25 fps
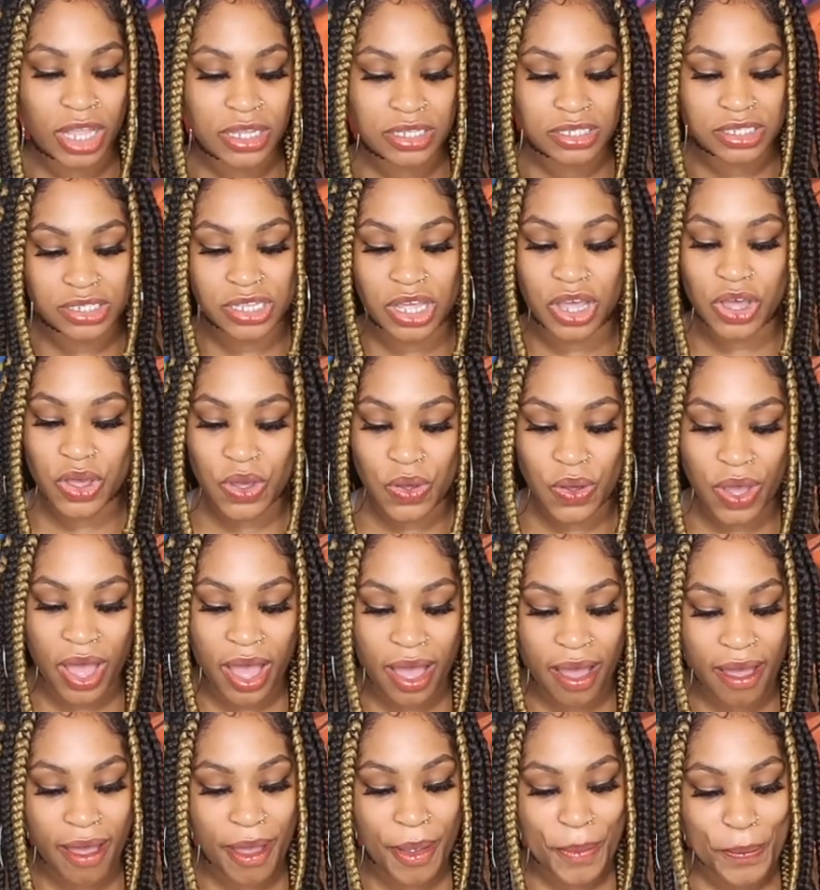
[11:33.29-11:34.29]

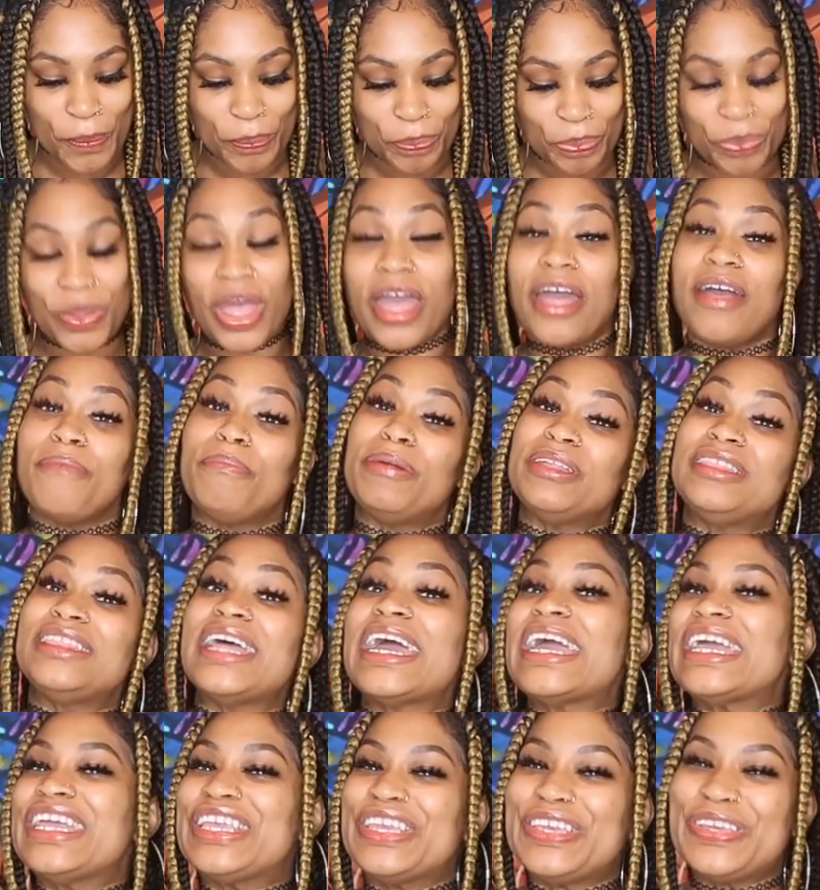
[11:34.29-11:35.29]
So, but
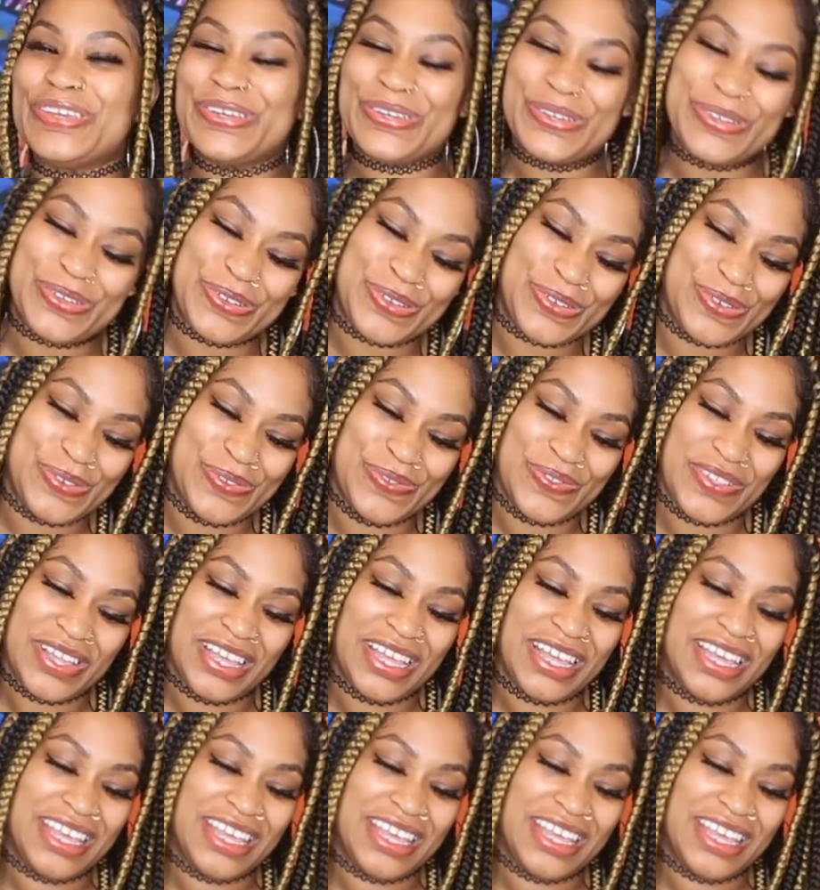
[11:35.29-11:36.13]
thank you.